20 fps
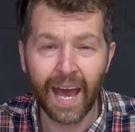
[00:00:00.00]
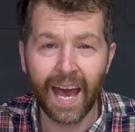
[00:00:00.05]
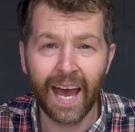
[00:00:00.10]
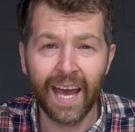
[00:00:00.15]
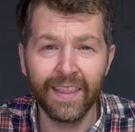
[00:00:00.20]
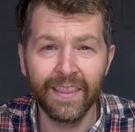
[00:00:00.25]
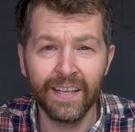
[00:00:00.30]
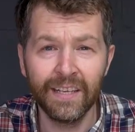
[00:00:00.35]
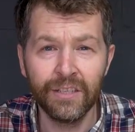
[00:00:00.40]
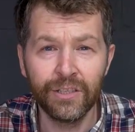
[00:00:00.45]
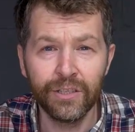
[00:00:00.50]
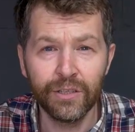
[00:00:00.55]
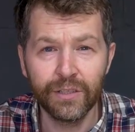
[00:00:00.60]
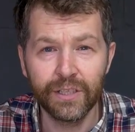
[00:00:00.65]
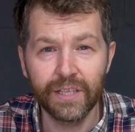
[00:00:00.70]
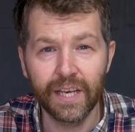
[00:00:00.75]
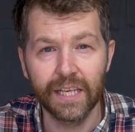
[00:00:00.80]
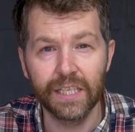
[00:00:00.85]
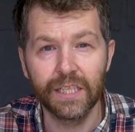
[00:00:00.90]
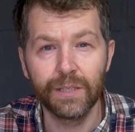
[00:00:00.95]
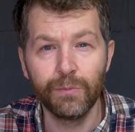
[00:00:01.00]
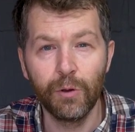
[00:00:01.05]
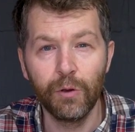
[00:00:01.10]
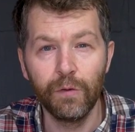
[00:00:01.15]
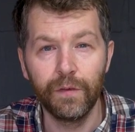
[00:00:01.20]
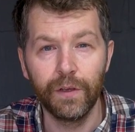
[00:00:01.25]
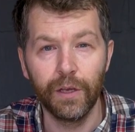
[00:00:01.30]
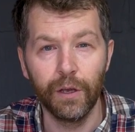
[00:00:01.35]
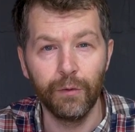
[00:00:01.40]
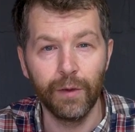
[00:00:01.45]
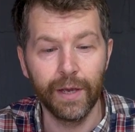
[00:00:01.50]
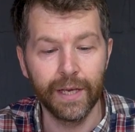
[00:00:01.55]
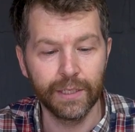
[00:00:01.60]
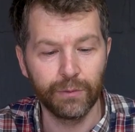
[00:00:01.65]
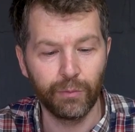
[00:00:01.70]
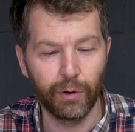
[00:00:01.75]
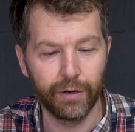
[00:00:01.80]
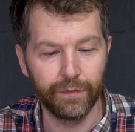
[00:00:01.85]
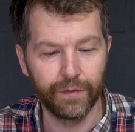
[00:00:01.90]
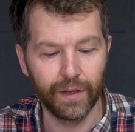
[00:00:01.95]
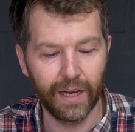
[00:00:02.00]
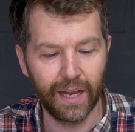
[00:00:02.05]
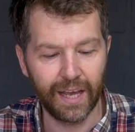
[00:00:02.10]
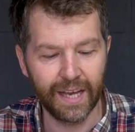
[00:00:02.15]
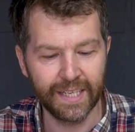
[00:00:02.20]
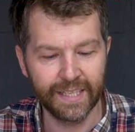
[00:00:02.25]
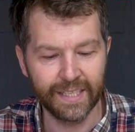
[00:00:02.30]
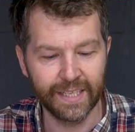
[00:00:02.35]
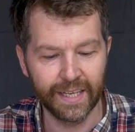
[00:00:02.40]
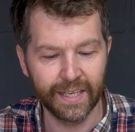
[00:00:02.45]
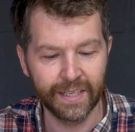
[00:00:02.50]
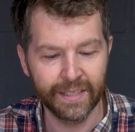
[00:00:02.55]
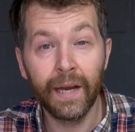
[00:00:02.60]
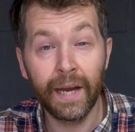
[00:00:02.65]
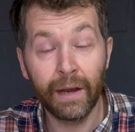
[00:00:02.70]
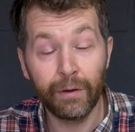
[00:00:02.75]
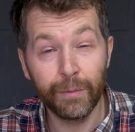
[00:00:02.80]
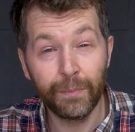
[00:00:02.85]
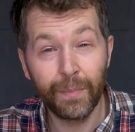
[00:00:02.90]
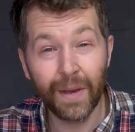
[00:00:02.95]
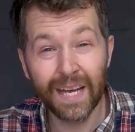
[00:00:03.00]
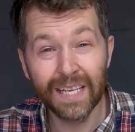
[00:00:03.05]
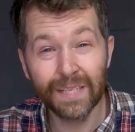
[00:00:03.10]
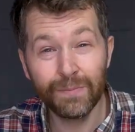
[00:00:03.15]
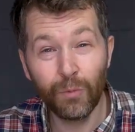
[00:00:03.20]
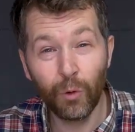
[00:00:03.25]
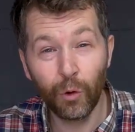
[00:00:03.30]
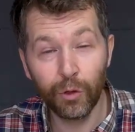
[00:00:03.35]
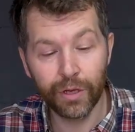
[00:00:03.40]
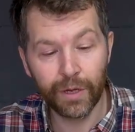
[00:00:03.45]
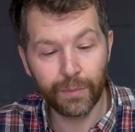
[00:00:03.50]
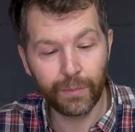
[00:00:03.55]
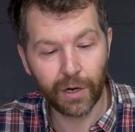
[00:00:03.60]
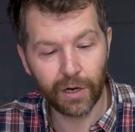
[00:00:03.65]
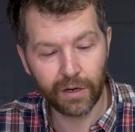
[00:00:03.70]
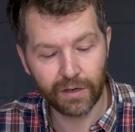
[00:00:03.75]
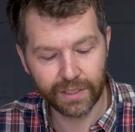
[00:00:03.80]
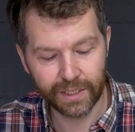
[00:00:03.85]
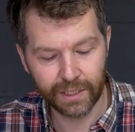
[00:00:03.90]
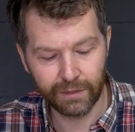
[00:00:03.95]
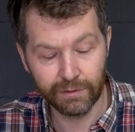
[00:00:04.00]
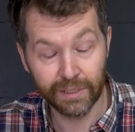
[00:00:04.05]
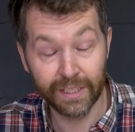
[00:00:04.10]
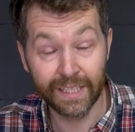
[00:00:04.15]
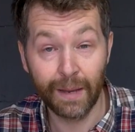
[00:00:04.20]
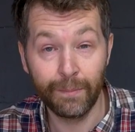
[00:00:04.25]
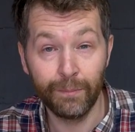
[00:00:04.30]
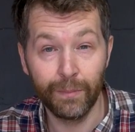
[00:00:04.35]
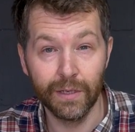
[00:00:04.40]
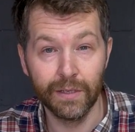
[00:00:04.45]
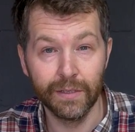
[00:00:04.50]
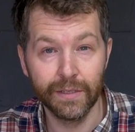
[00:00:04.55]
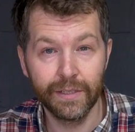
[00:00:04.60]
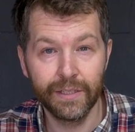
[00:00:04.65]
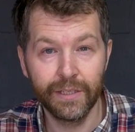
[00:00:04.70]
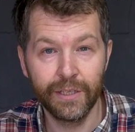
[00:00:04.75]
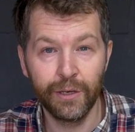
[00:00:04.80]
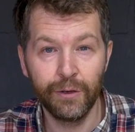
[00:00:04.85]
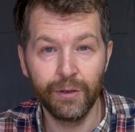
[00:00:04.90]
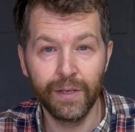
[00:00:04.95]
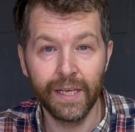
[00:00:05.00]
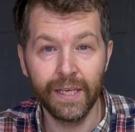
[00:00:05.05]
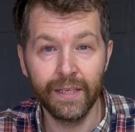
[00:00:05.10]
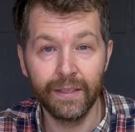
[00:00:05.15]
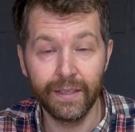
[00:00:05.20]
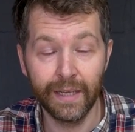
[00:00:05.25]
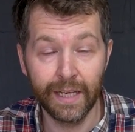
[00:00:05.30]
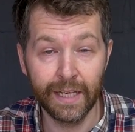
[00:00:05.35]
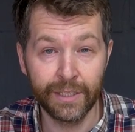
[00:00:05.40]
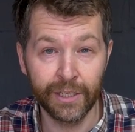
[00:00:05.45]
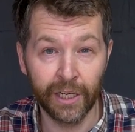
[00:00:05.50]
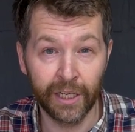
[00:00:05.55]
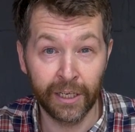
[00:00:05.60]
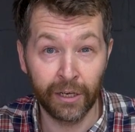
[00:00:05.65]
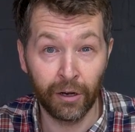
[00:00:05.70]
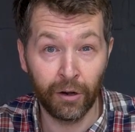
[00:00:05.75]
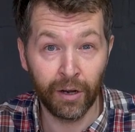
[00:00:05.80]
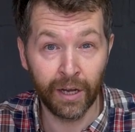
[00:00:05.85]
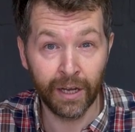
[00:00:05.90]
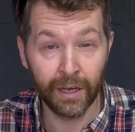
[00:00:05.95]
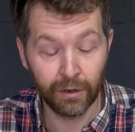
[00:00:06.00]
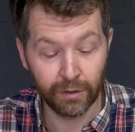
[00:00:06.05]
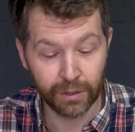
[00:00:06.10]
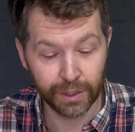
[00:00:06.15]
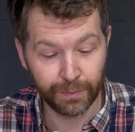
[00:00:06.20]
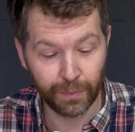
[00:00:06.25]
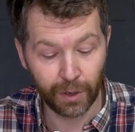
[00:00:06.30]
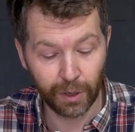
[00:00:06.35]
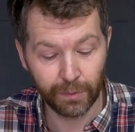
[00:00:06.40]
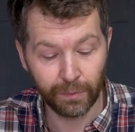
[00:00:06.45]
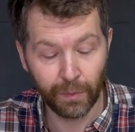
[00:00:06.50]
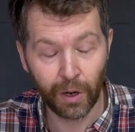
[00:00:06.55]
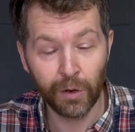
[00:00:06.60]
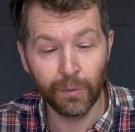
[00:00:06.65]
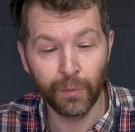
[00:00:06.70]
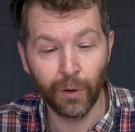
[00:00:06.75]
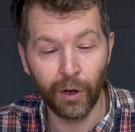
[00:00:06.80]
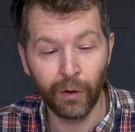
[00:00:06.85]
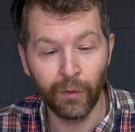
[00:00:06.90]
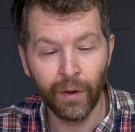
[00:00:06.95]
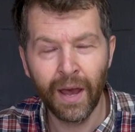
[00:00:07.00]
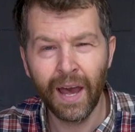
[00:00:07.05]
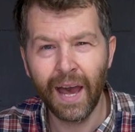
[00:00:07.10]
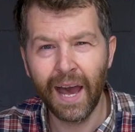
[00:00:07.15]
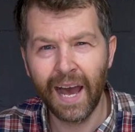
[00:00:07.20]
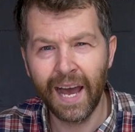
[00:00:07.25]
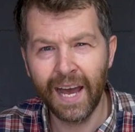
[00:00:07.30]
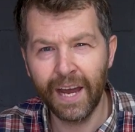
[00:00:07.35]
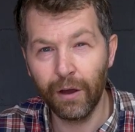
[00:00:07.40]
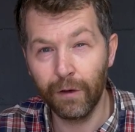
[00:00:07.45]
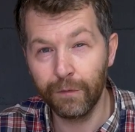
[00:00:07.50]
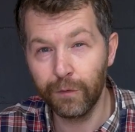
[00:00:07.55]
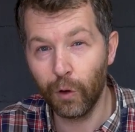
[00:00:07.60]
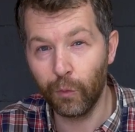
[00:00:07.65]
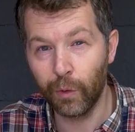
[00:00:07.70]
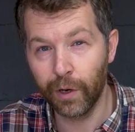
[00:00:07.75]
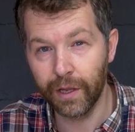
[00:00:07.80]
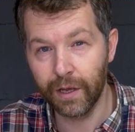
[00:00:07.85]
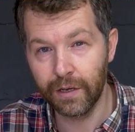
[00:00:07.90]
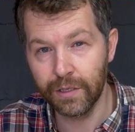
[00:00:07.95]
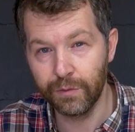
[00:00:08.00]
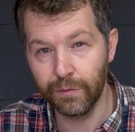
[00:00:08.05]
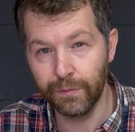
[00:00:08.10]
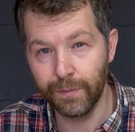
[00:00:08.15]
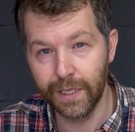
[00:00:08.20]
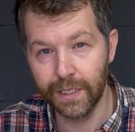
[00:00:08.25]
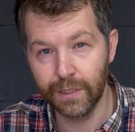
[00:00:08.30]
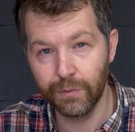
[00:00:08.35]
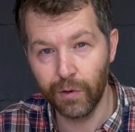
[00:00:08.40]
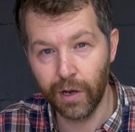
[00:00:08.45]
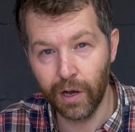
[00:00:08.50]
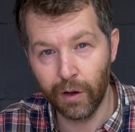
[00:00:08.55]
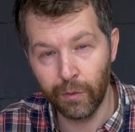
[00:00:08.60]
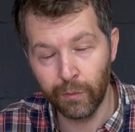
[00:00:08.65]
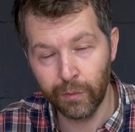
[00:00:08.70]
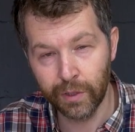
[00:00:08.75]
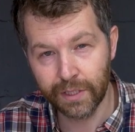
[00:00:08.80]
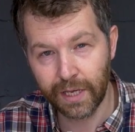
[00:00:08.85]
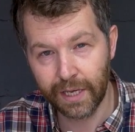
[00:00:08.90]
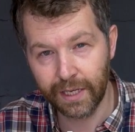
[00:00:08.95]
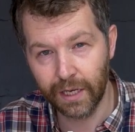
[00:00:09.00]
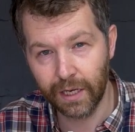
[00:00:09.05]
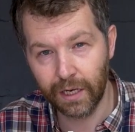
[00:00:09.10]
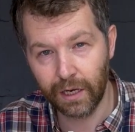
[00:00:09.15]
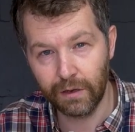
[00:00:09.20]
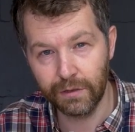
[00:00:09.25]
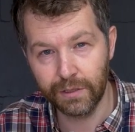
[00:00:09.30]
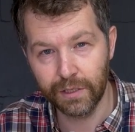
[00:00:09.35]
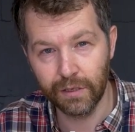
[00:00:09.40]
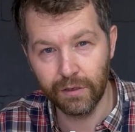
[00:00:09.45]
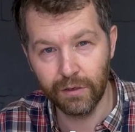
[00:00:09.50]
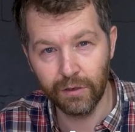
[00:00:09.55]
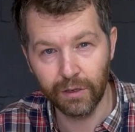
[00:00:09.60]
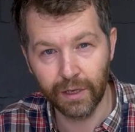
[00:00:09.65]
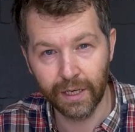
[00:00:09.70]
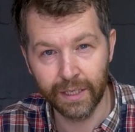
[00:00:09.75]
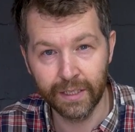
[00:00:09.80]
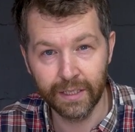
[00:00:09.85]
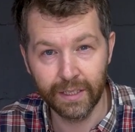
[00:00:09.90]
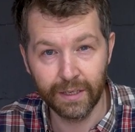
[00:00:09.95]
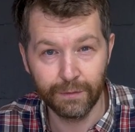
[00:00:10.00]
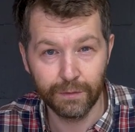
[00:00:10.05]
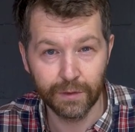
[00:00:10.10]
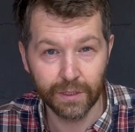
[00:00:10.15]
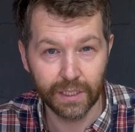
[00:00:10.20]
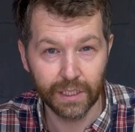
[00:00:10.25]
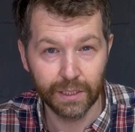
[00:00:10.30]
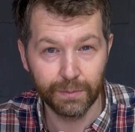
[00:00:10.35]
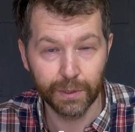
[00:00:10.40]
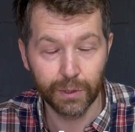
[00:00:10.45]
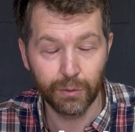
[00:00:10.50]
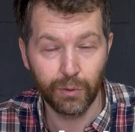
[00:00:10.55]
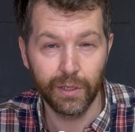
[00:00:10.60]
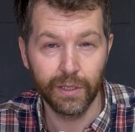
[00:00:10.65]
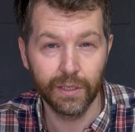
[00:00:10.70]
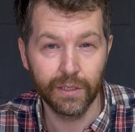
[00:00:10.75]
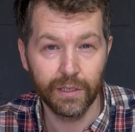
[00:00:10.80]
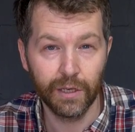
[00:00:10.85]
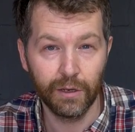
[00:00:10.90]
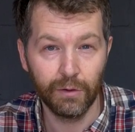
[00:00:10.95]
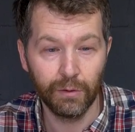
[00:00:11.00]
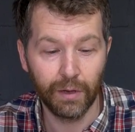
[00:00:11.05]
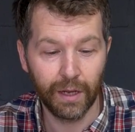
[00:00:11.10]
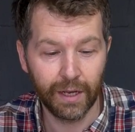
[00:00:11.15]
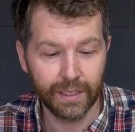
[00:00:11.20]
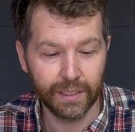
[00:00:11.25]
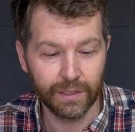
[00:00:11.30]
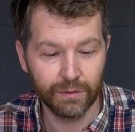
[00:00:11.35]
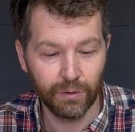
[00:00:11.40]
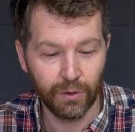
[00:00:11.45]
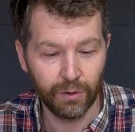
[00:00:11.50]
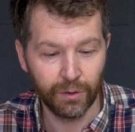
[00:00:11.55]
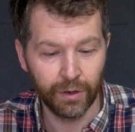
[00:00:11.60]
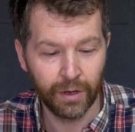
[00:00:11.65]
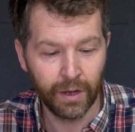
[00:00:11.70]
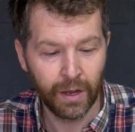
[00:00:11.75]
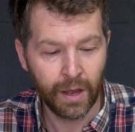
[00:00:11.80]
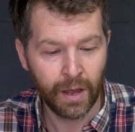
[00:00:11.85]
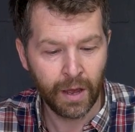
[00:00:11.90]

And the Zhiyun Tech Smooth Q is one of the latest. Now it bears more than a passing resemblance to the DJI Osmo Mobile, and I've got one of those with me as well, and we'll take a closer look at the differences between the two later on.